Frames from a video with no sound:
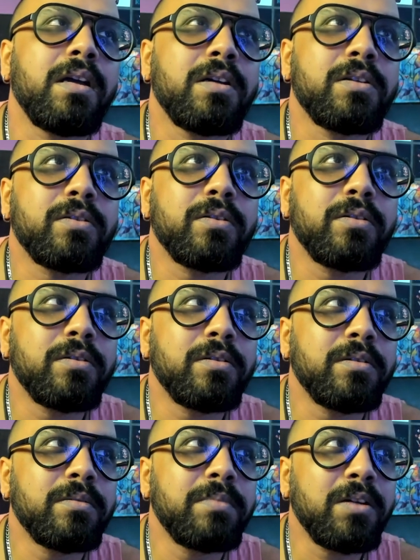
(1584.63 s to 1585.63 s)

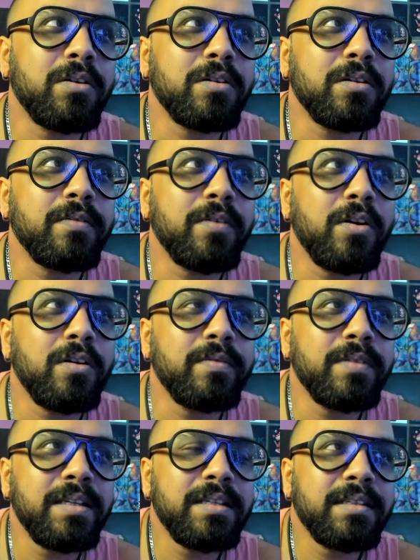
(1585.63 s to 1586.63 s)
So because of all
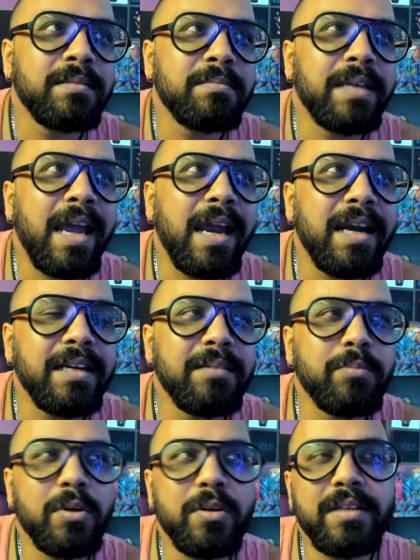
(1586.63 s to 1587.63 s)
of these canned
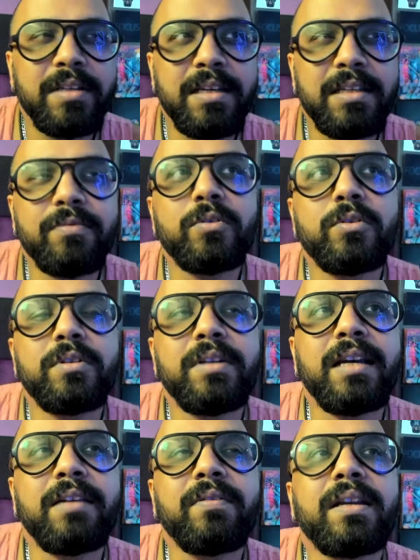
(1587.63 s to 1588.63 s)
and processed food
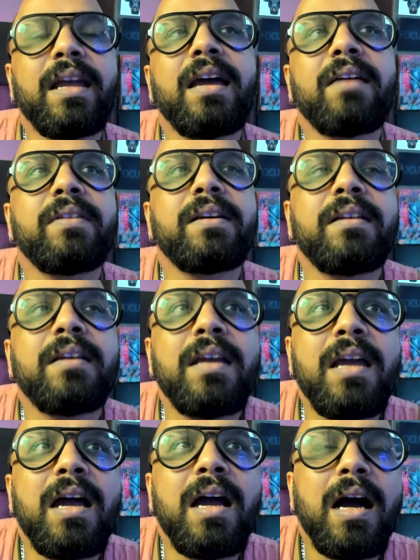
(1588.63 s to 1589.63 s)
that we're having,
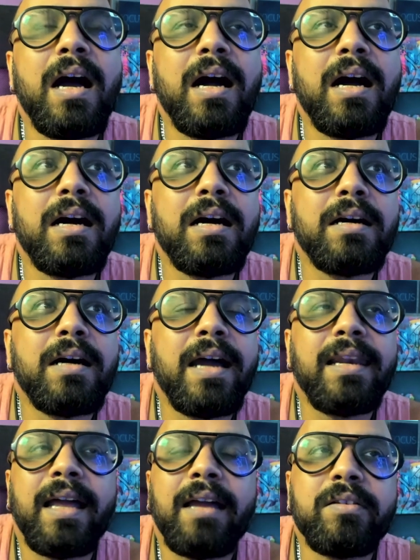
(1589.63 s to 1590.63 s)

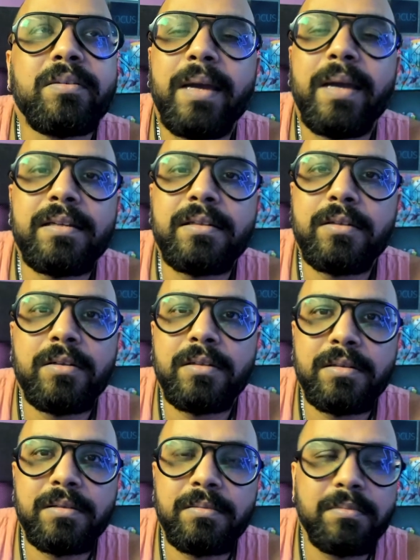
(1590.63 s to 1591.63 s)
our lifespan is
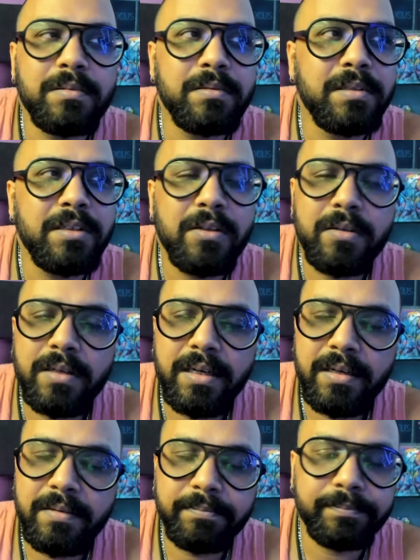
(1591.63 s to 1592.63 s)
gonna
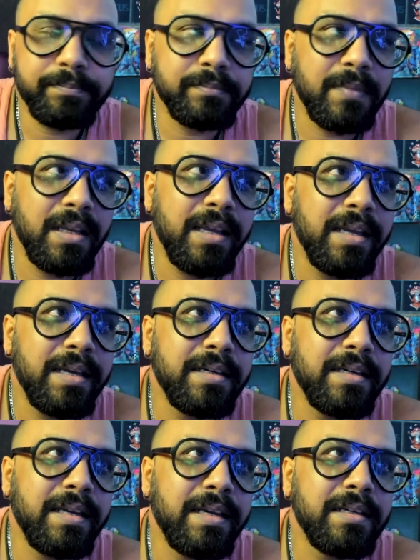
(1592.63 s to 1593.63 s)
deteriorate,
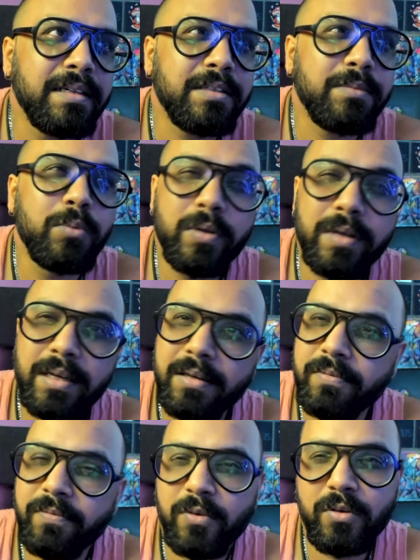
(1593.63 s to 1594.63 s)
and smoking,
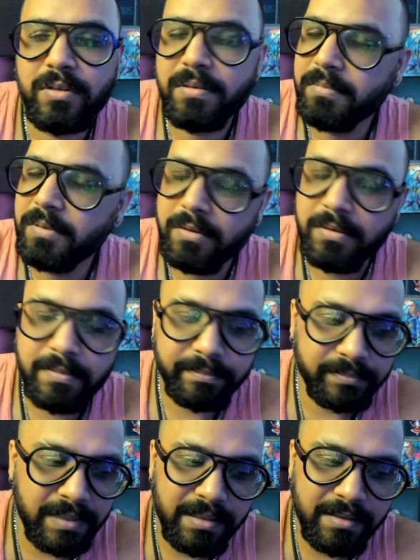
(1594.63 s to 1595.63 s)
of course, you know,
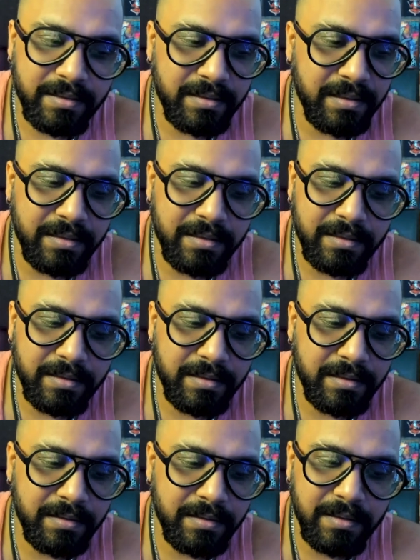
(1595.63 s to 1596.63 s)
it's